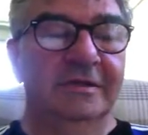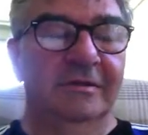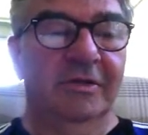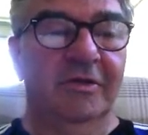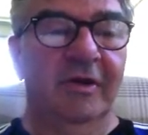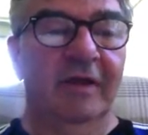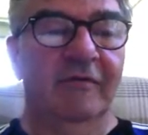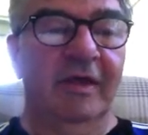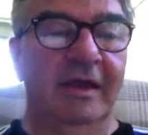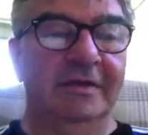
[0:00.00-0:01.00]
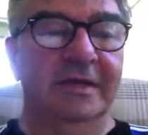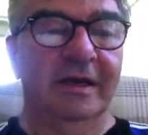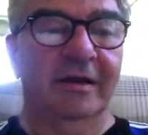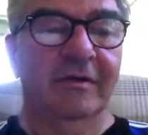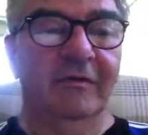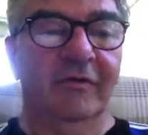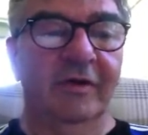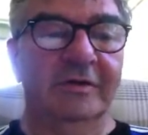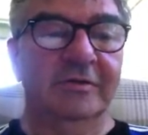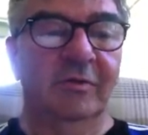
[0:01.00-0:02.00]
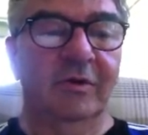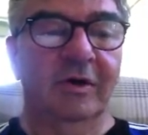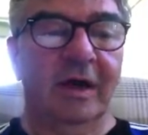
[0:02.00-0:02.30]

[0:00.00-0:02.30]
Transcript: 3 of these in for it to work.